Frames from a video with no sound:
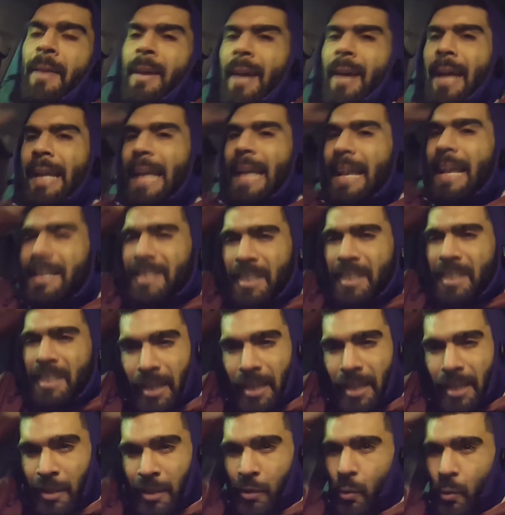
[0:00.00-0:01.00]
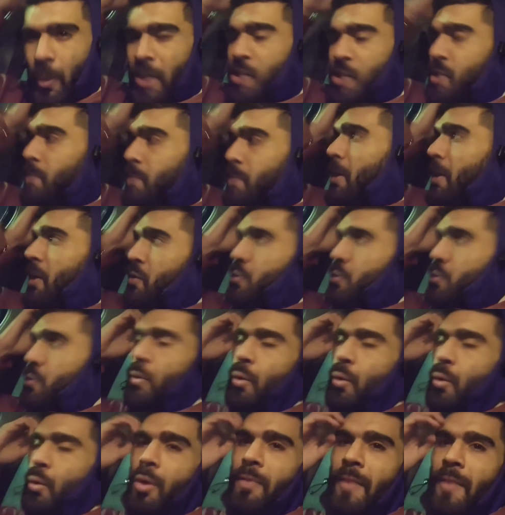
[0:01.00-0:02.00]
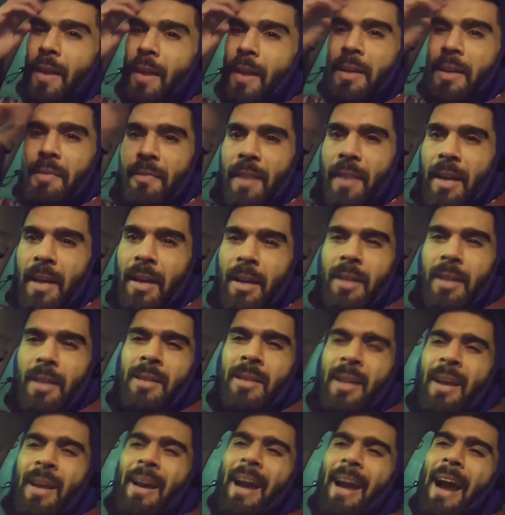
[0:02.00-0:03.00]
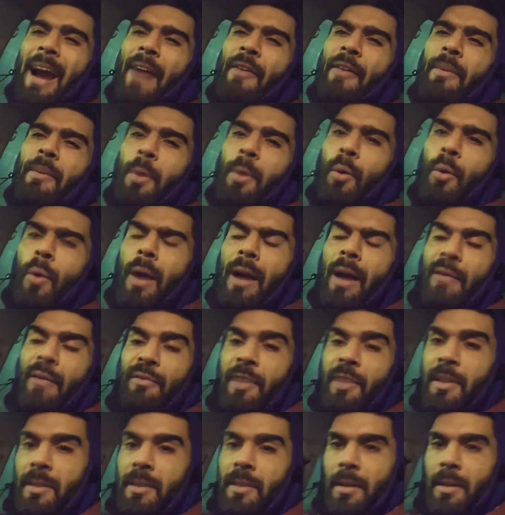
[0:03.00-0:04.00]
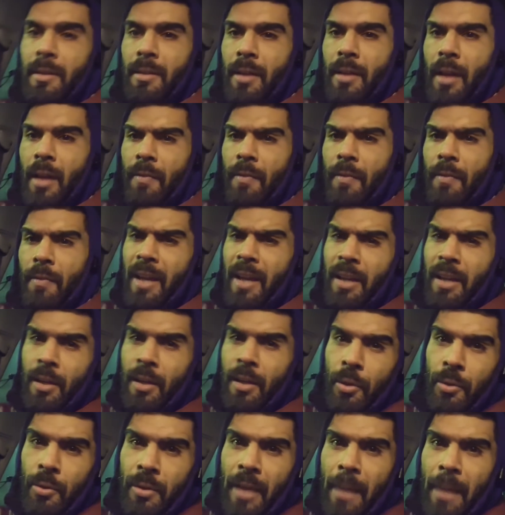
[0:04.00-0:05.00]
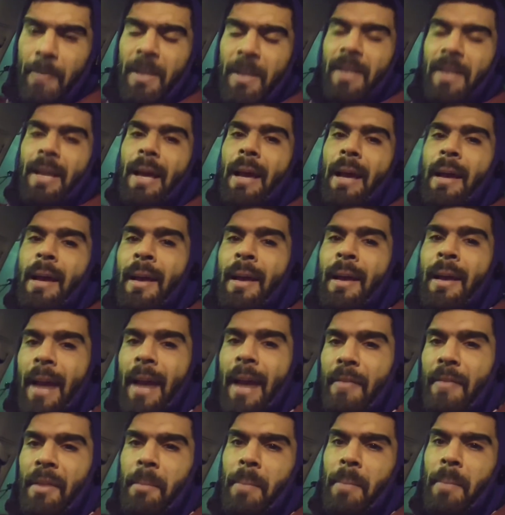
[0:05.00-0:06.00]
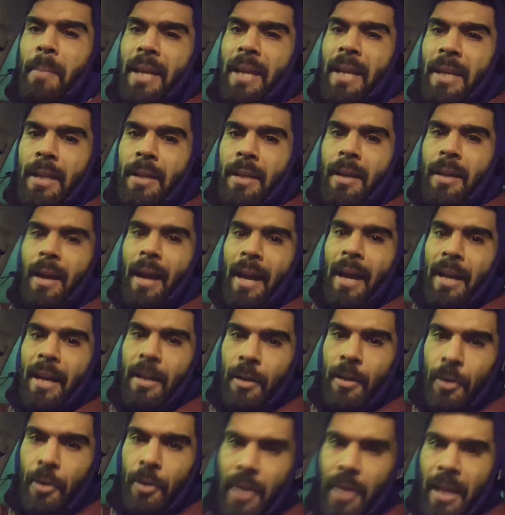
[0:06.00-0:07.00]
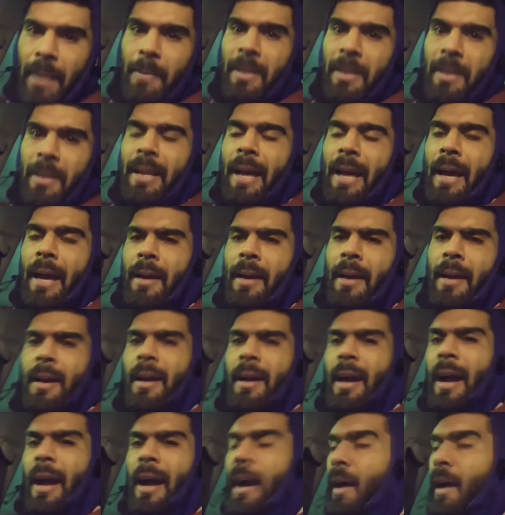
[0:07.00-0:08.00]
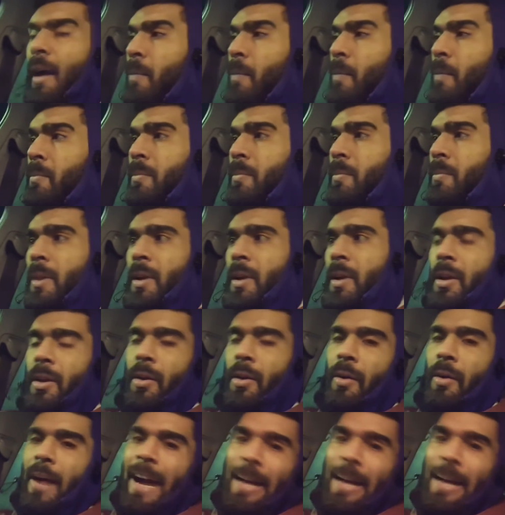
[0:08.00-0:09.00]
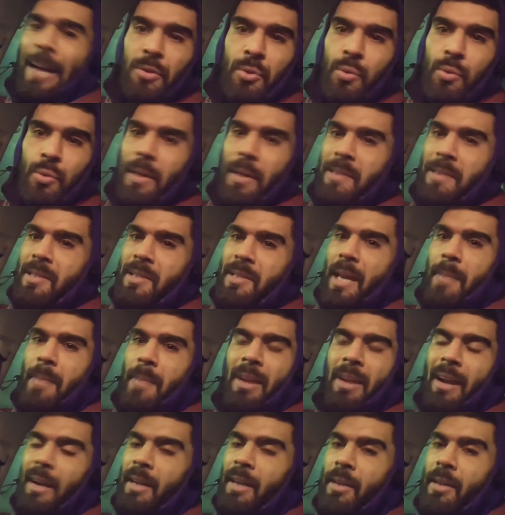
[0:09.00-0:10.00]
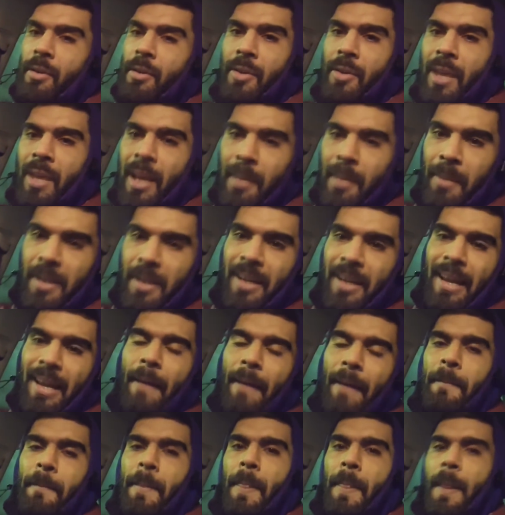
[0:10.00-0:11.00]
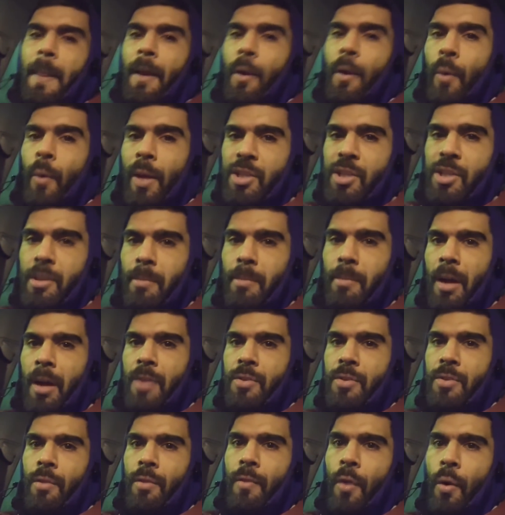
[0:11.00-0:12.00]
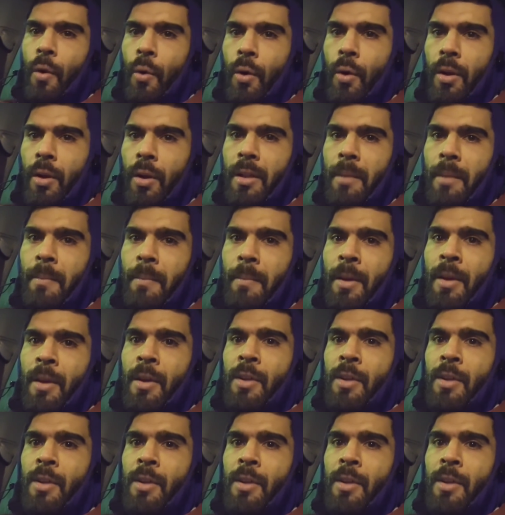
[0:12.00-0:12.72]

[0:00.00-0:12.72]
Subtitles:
And that's the thing, there's question marks with all of our defenders. Harry Maguire, Victor Lindelof, I include them in that. Eric Bailly, I include him in that. You know, Axel Tuanzebe, I include him in that. question marks over all of them.